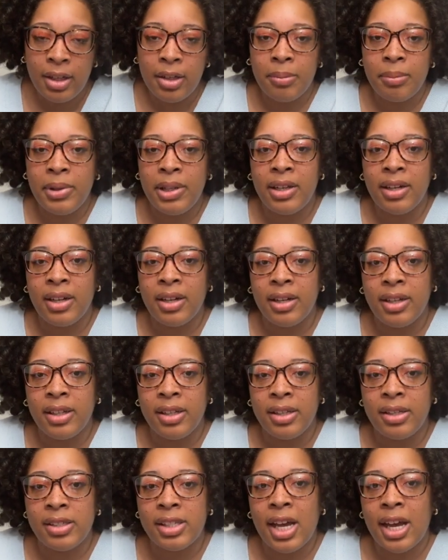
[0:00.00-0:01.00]

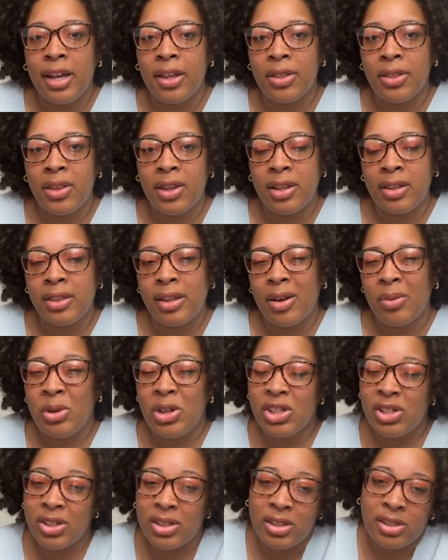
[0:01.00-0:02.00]
because I think that we
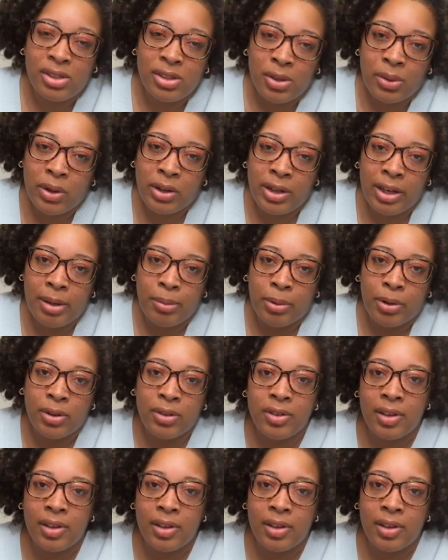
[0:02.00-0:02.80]
should get to know our neighbors.